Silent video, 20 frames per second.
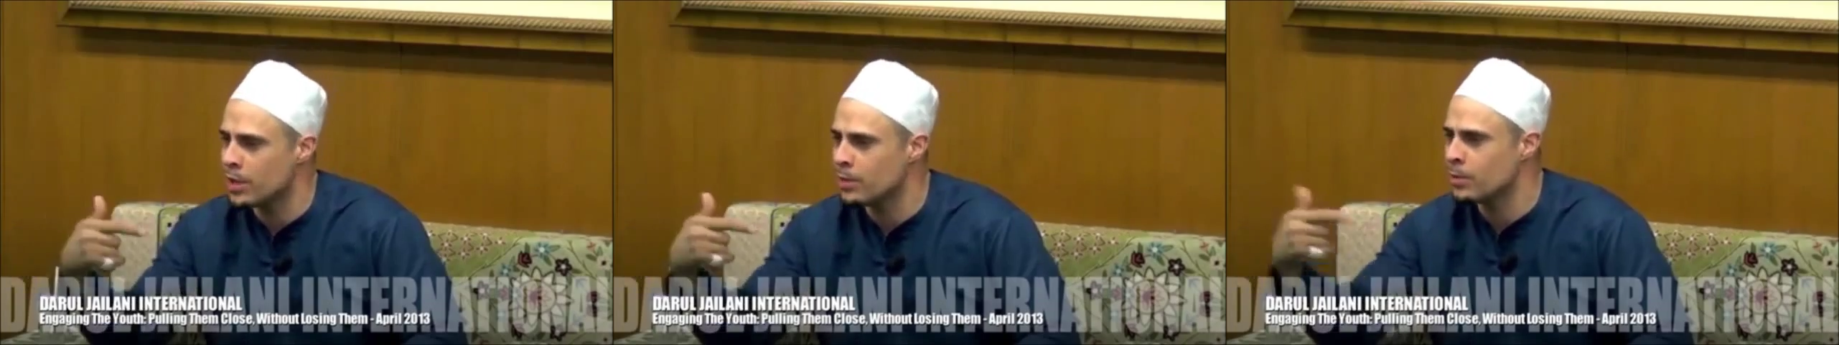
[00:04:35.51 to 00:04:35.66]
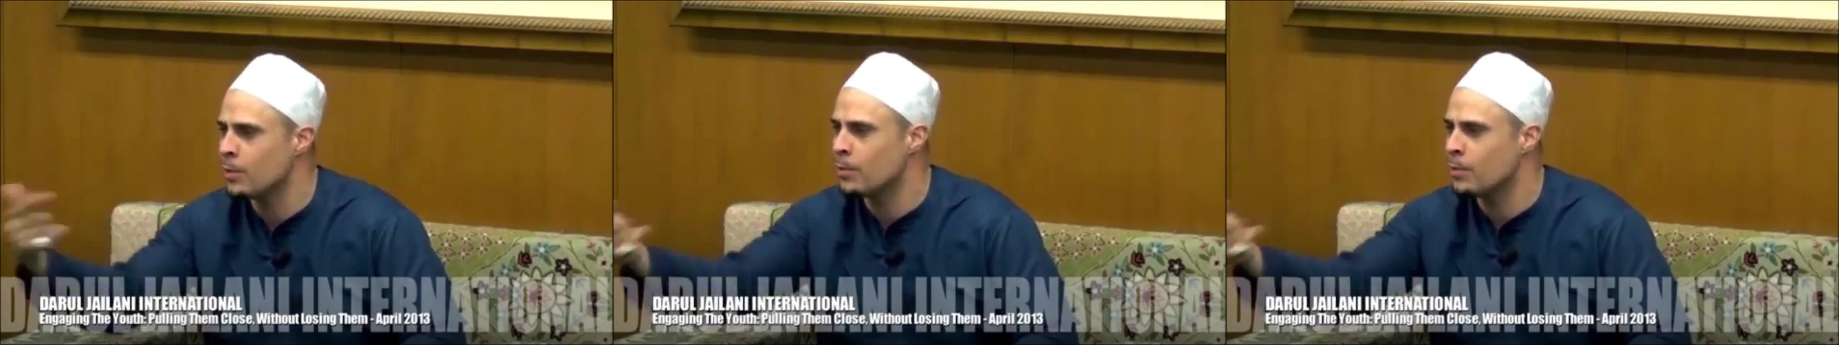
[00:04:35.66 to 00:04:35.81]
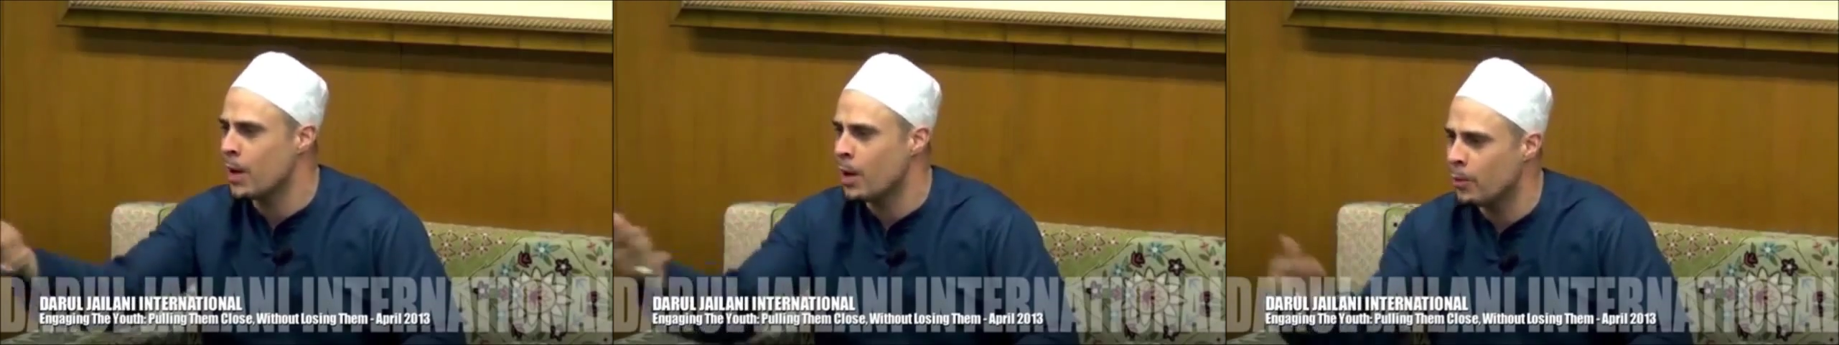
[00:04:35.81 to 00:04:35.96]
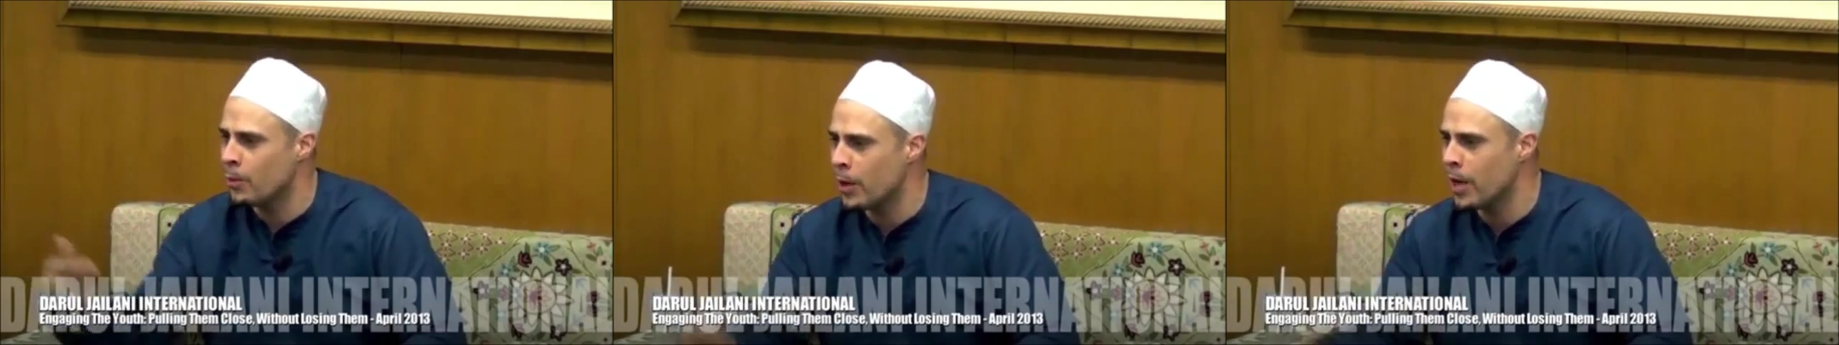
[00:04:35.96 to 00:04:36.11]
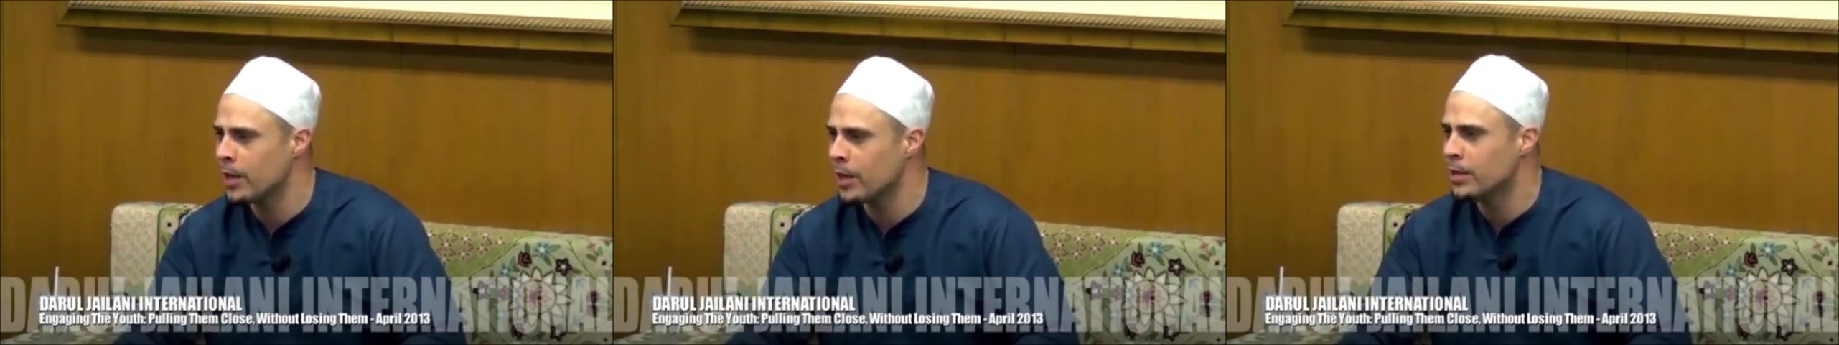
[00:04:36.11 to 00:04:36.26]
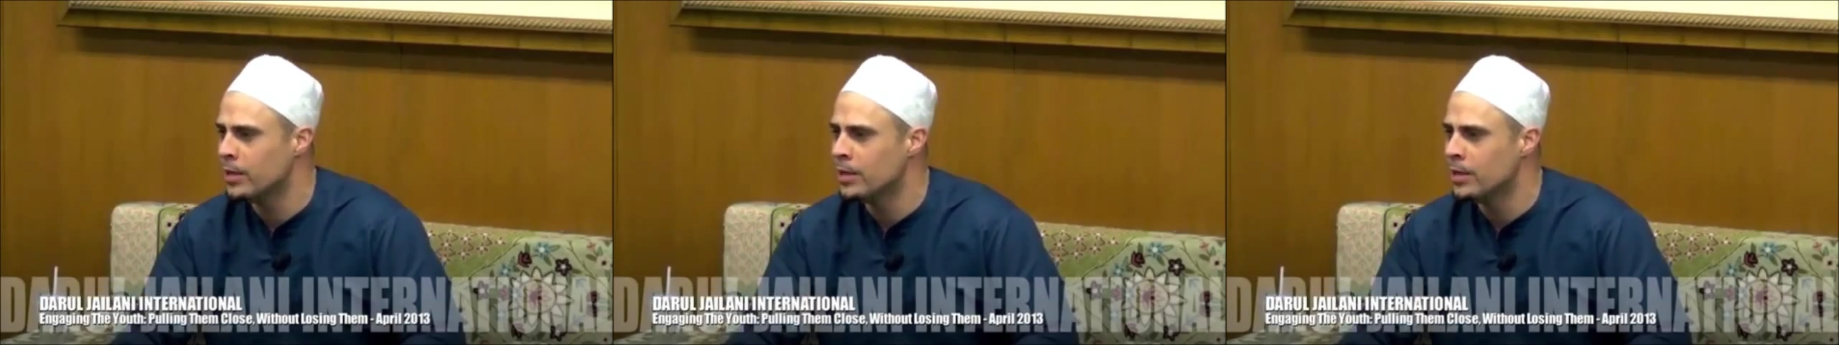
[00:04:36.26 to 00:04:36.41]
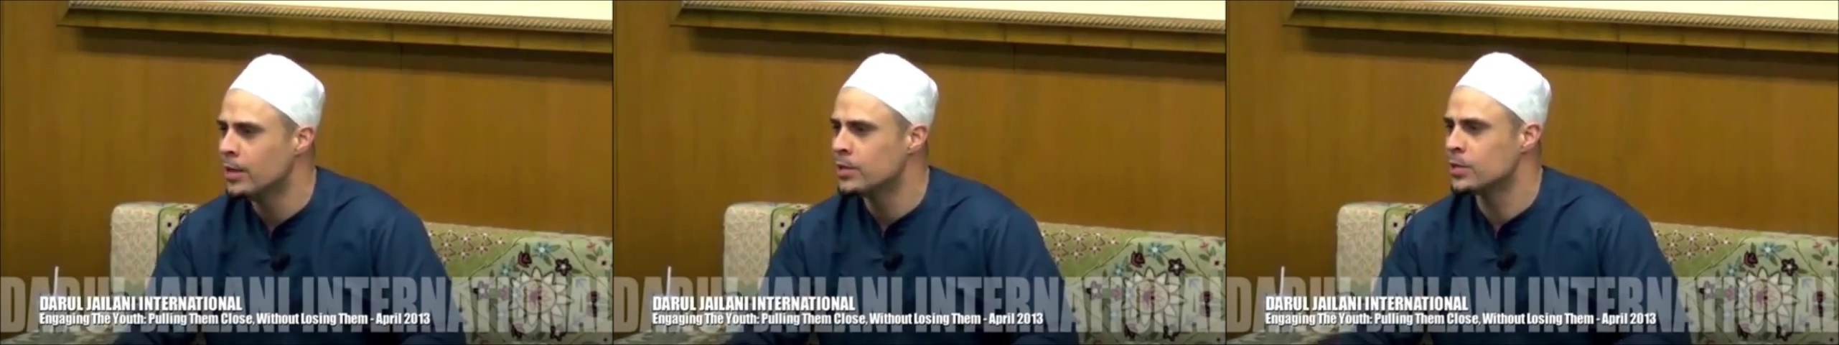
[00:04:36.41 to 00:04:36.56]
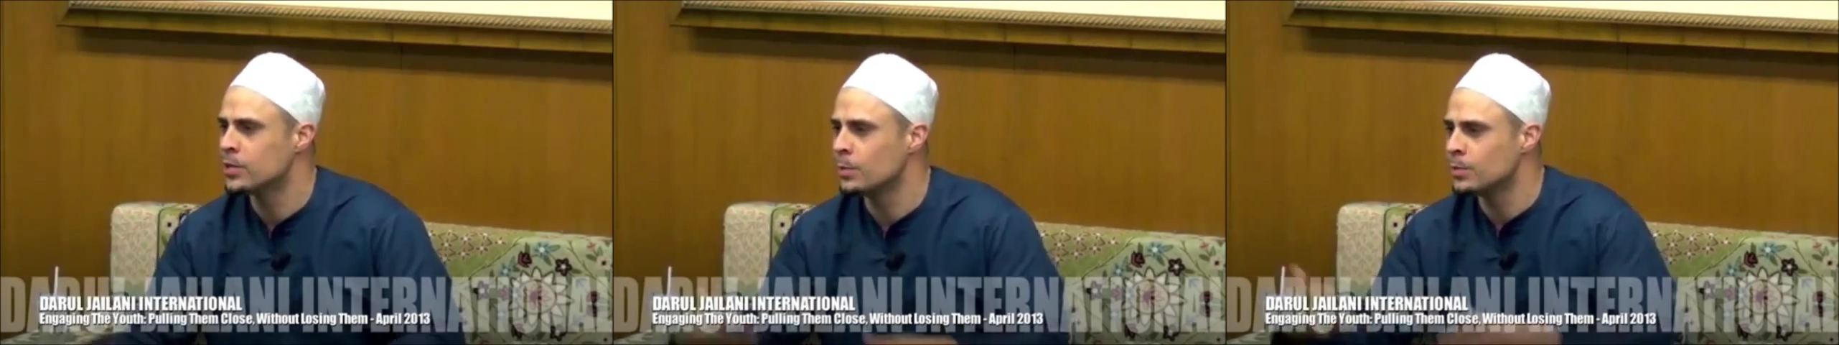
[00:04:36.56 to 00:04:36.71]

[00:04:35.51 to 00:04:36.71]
with him about what?